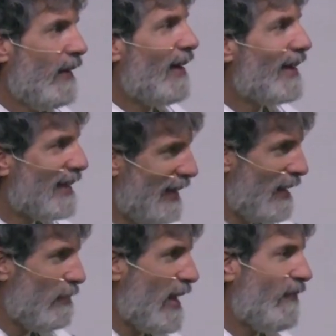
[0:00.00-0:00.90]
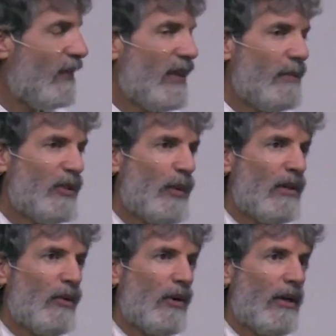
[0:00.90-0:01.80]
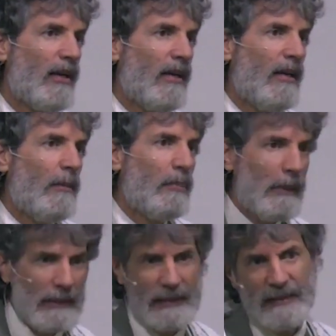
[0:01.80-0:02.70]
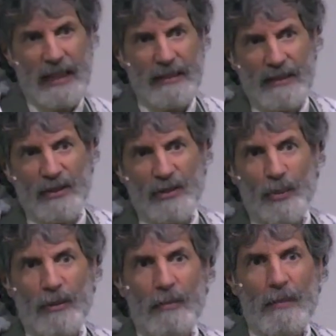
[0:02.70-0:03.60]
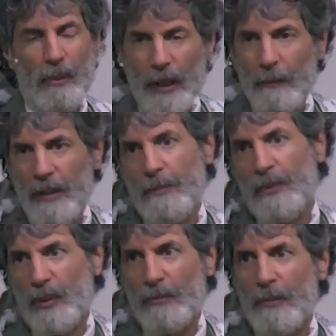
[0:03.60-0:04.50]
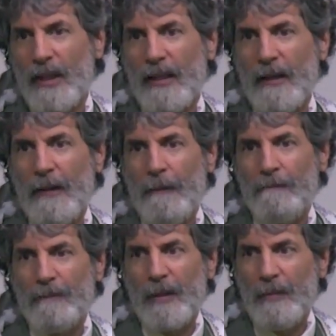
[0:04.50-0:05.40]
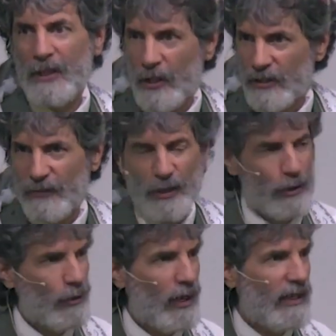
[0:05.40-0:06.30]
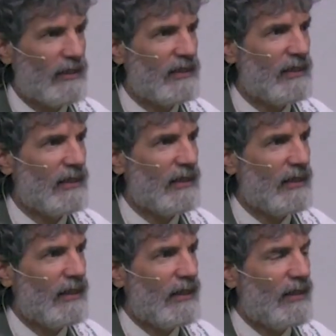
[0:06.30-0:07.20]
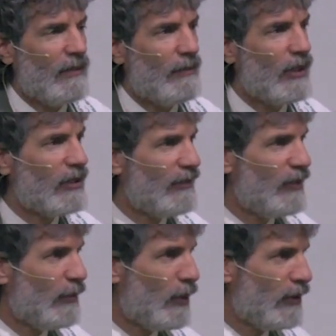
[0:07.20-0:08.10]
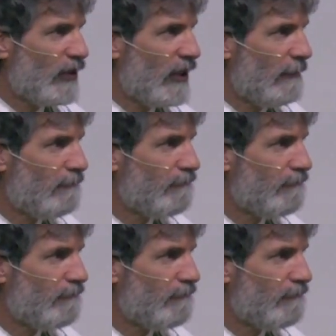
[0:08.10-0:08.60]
I claim that for them as well, Lord. Bring descendants with me, bring people with me because of your grace, because of your mercy.